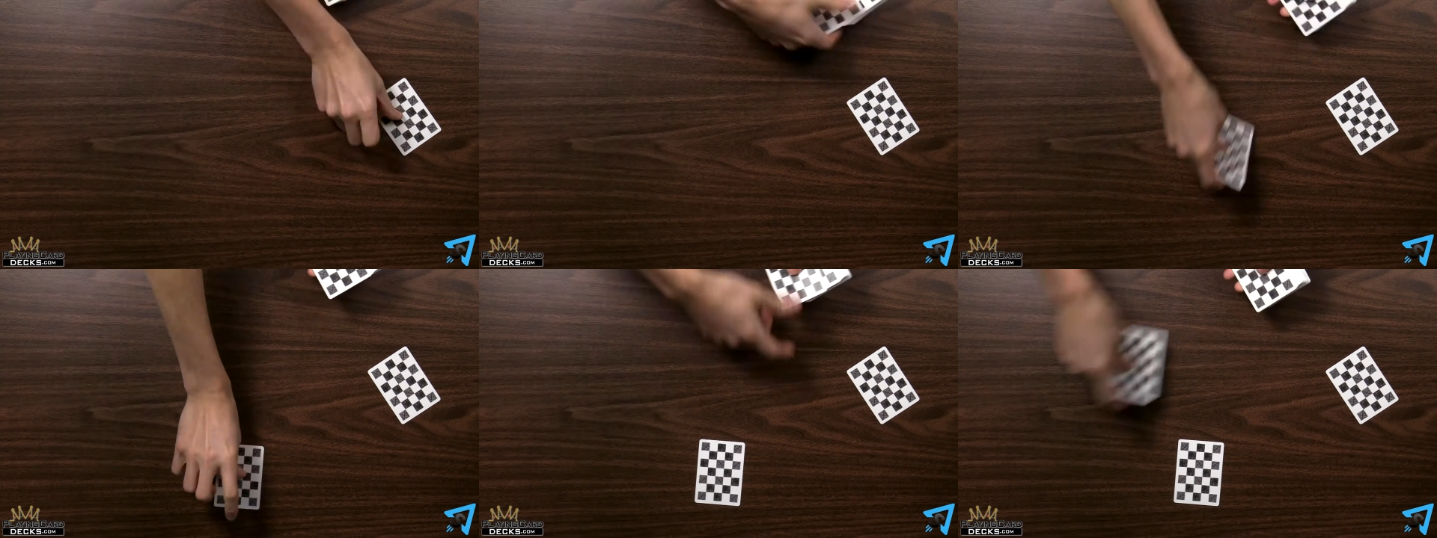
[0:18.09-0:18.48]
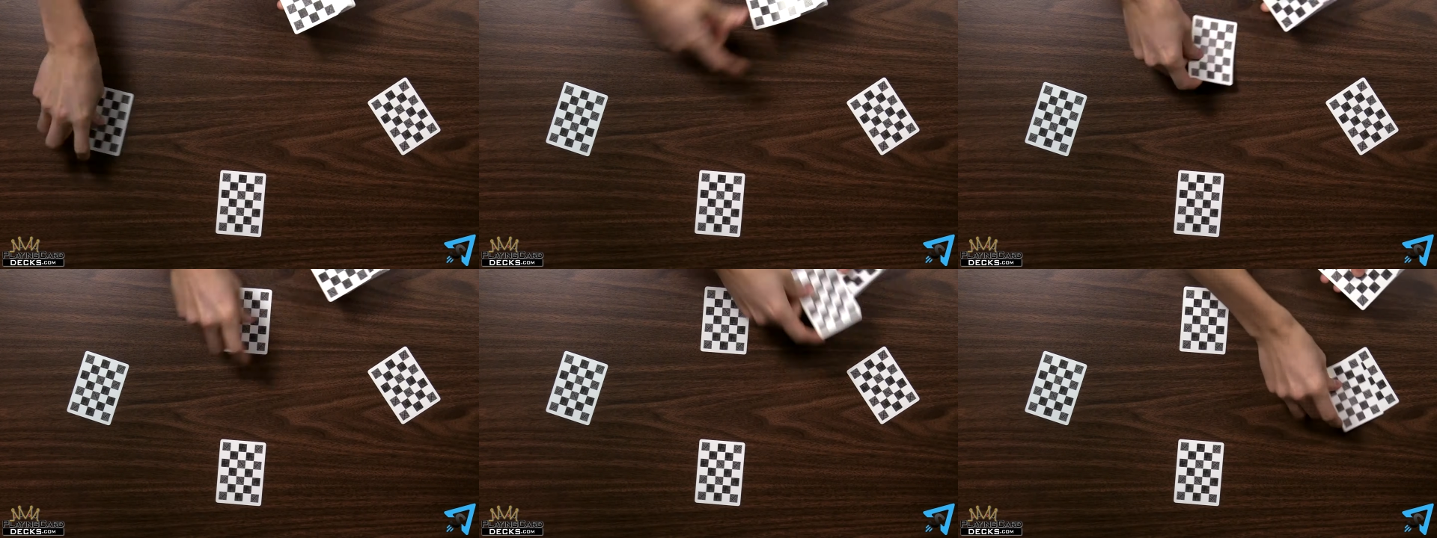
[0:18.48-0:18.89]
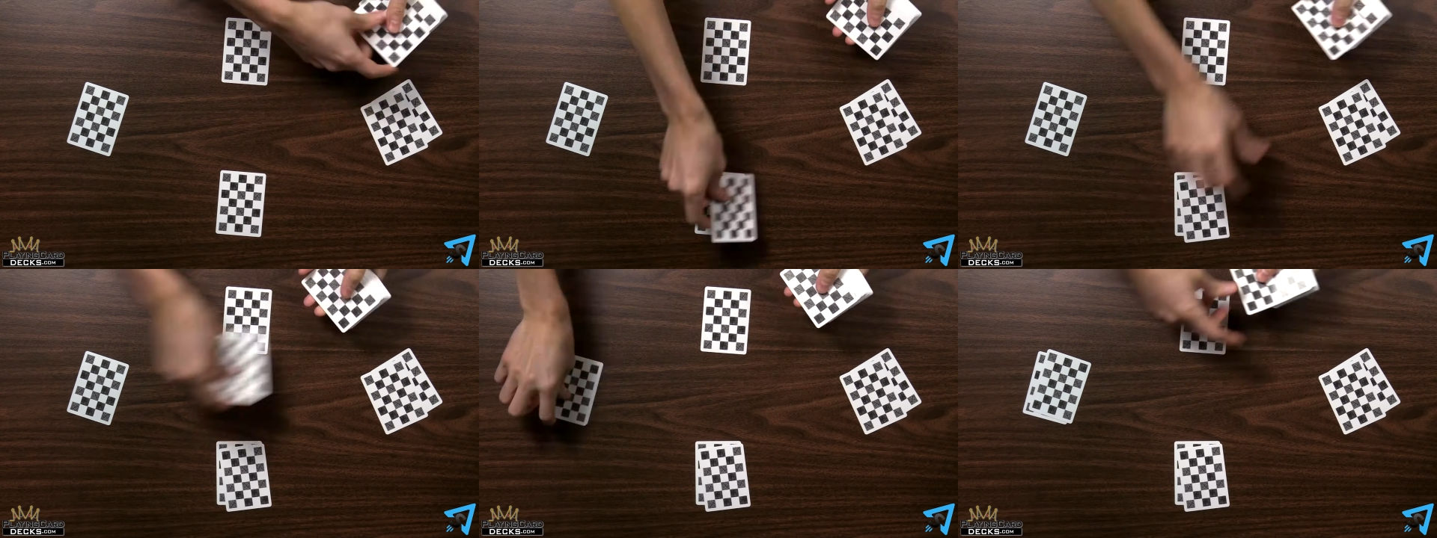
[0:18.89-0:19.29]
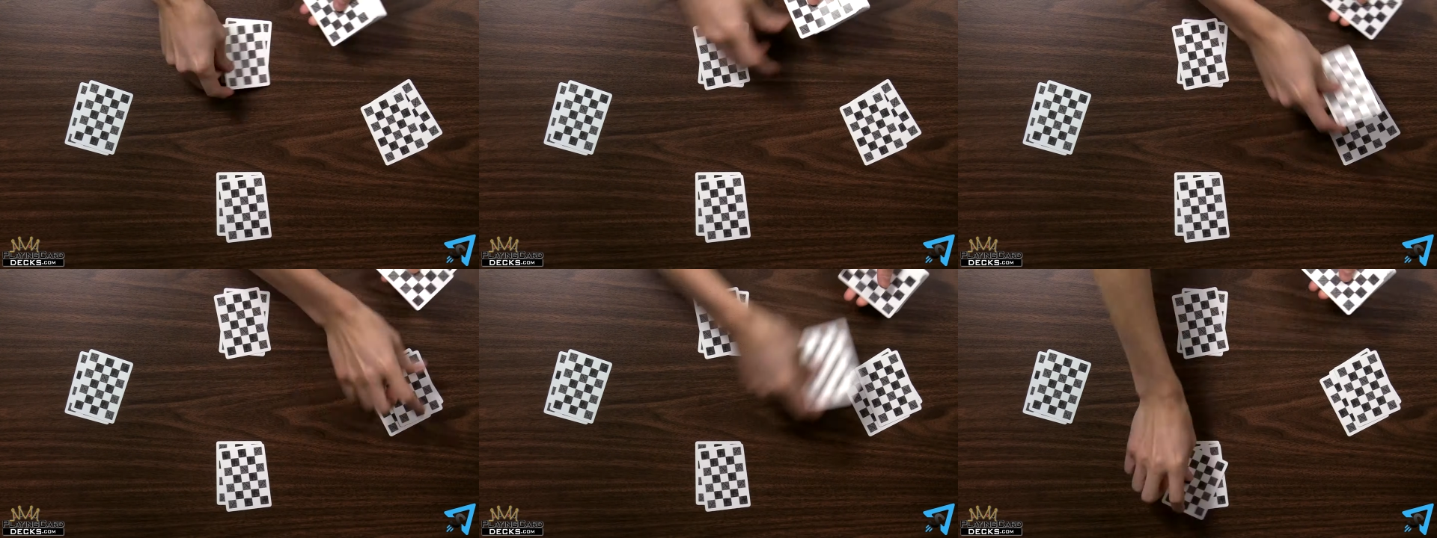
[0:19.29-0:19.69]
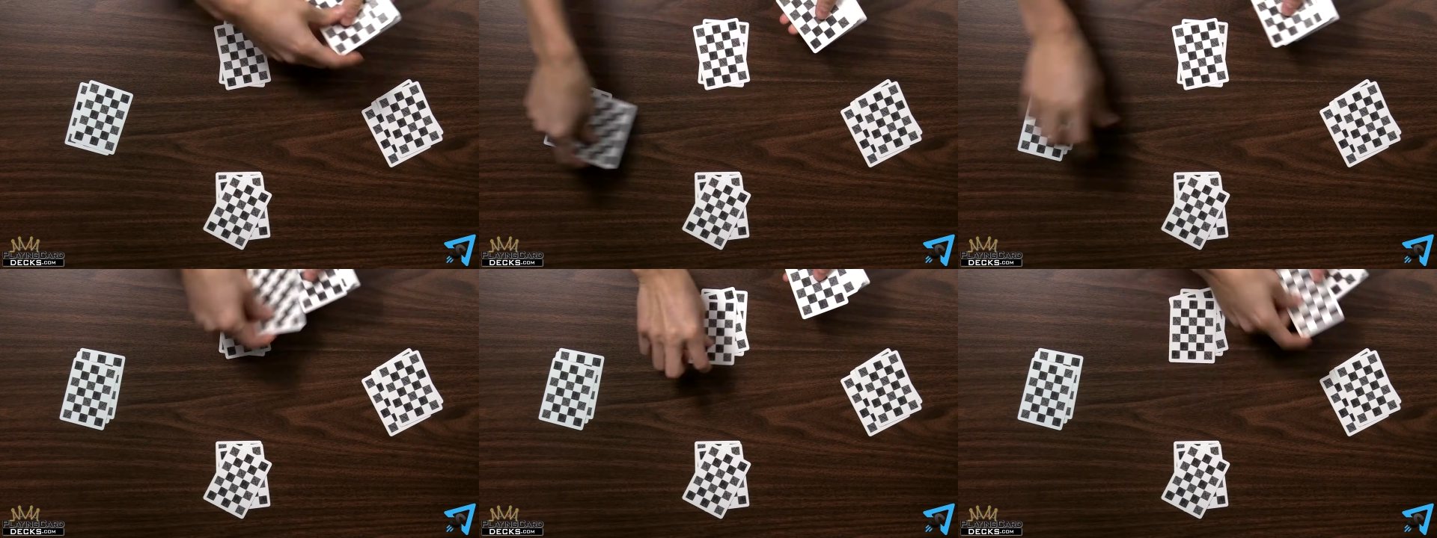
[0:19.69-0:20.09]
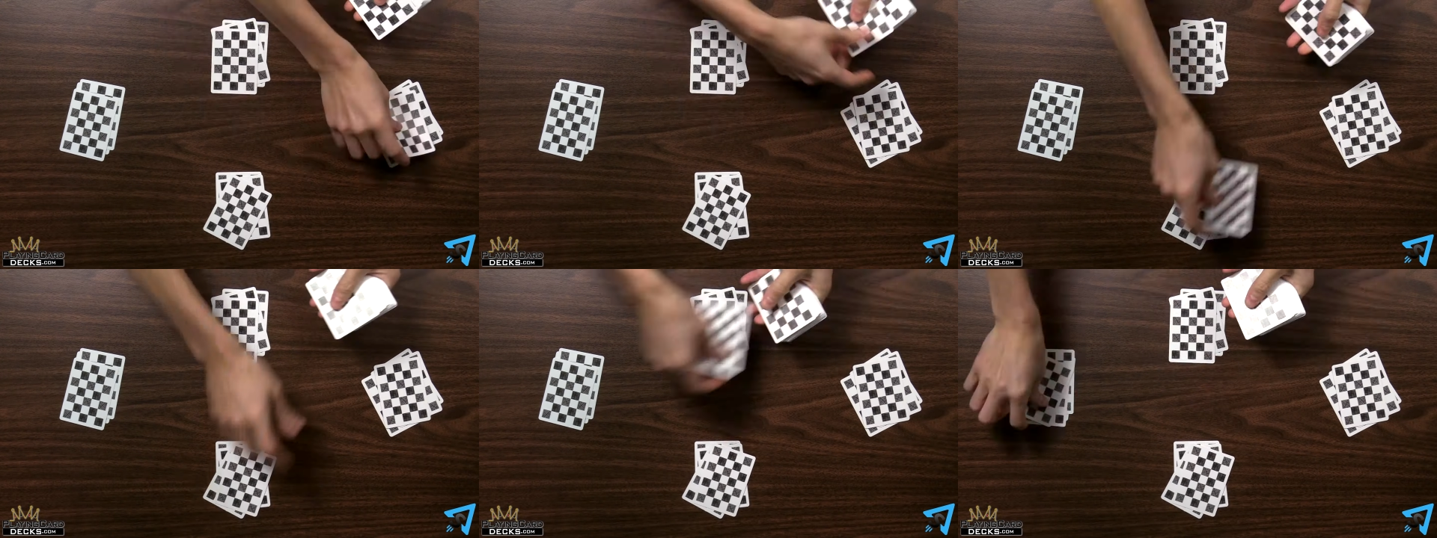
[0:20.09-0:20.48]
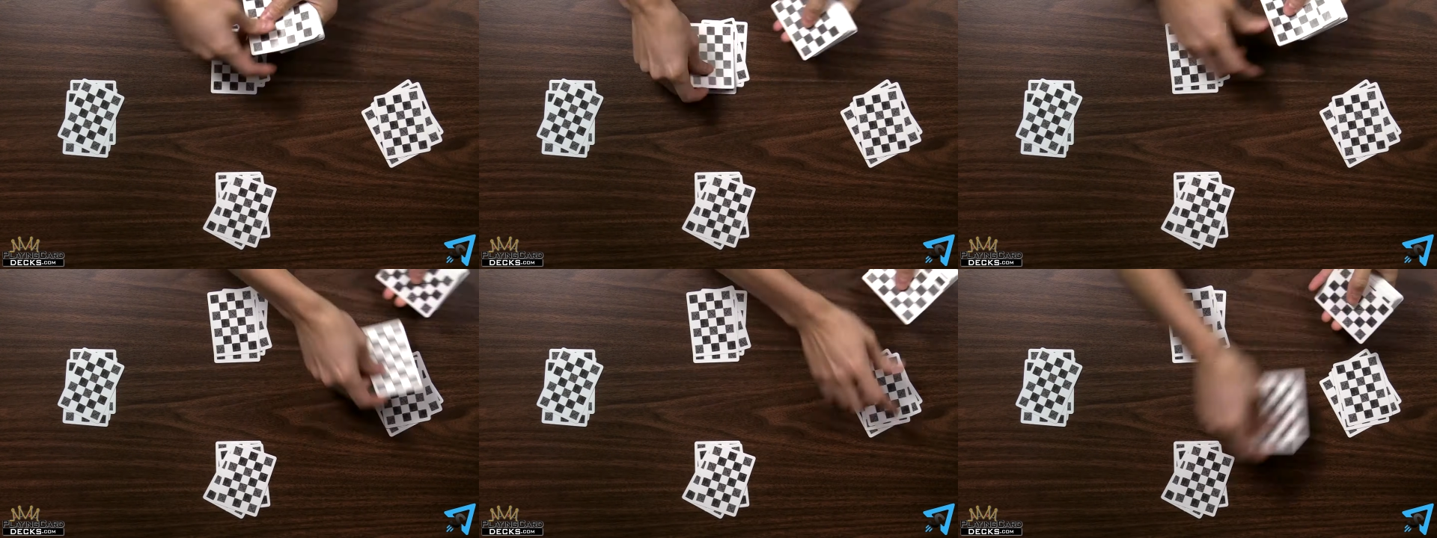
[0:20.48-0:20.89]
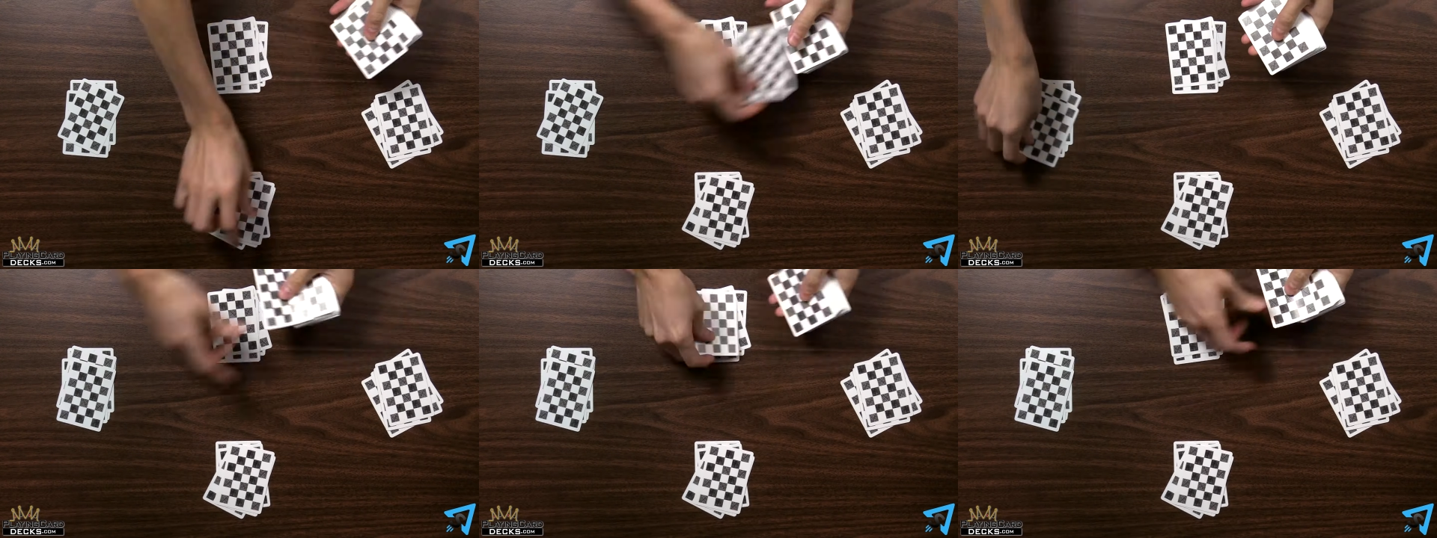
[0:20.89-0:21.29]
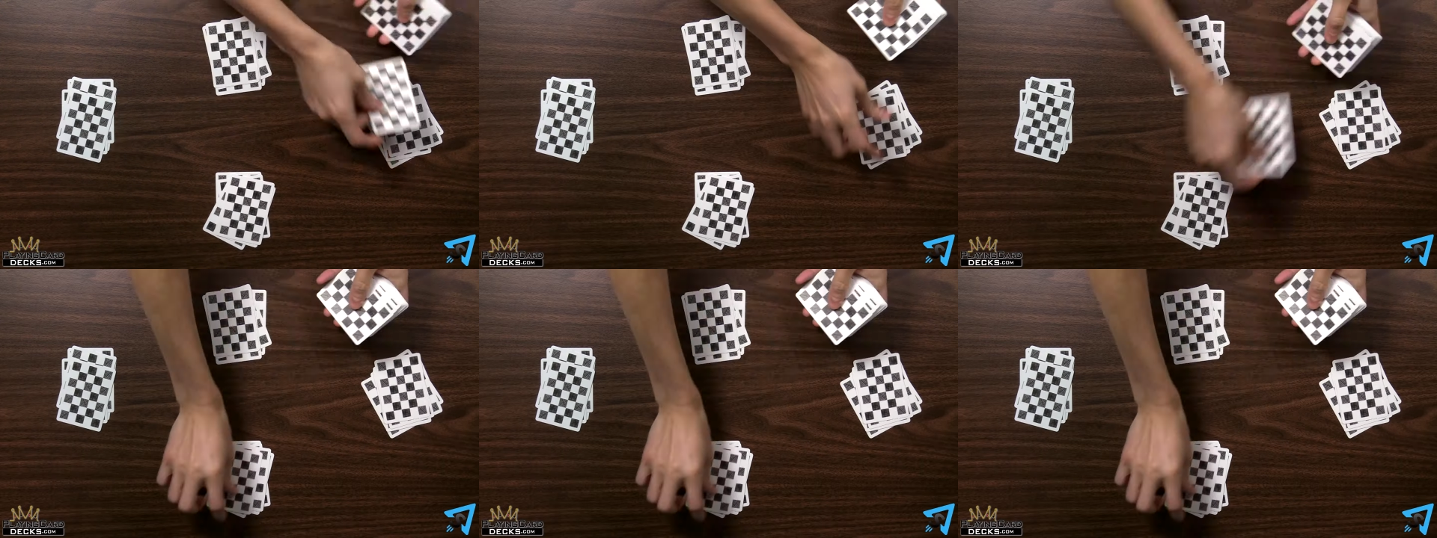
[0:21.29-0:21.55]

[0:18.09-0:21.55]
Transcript: No face is visible, so there are no lips to read.